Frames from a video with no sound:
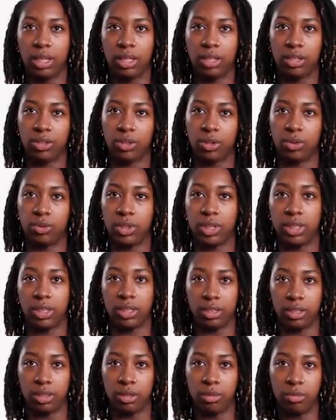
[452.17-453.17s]
you know,
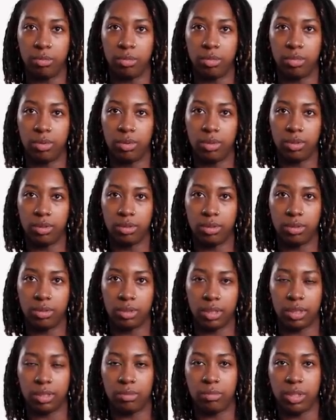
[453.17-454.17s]
dig deep
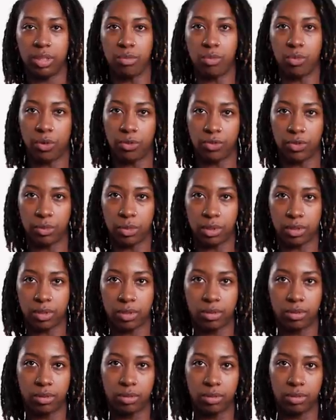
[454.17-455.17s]
and be more feminine?